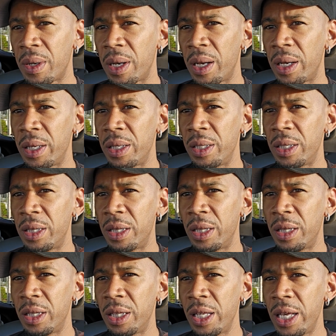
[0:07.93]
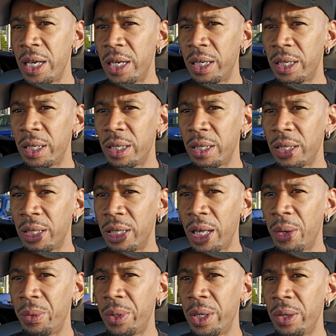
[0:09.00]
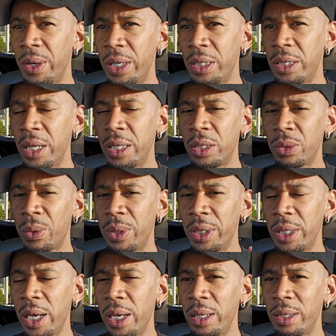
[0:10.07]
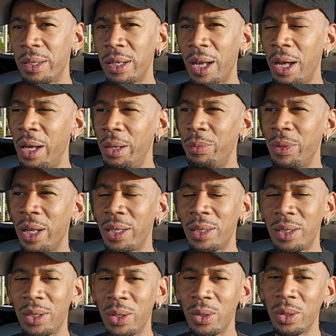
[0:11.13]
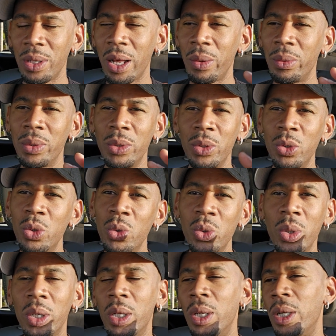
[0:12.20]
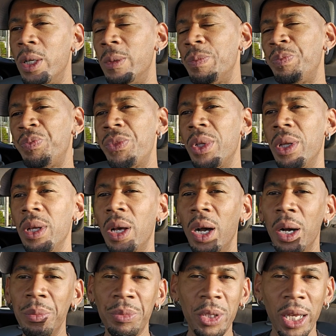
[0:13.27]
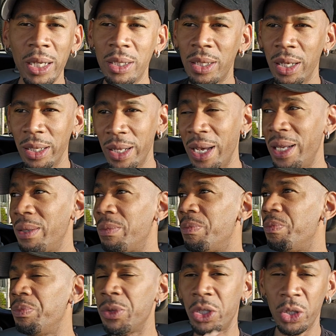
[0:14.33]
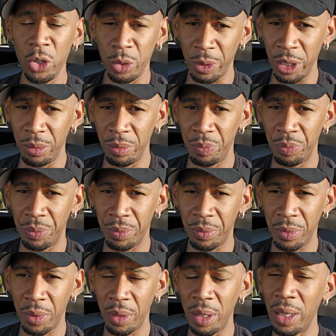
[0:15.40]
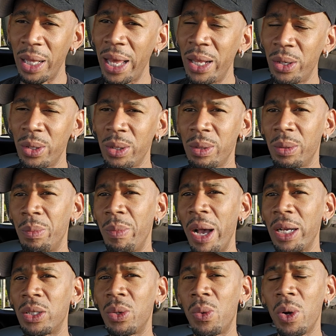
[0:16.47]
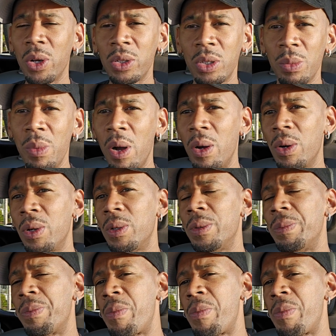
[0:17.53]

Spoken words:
I think that we are at day 28. I am not certain. I will do updates on that. Excuse me. Later, back to work tomorrow.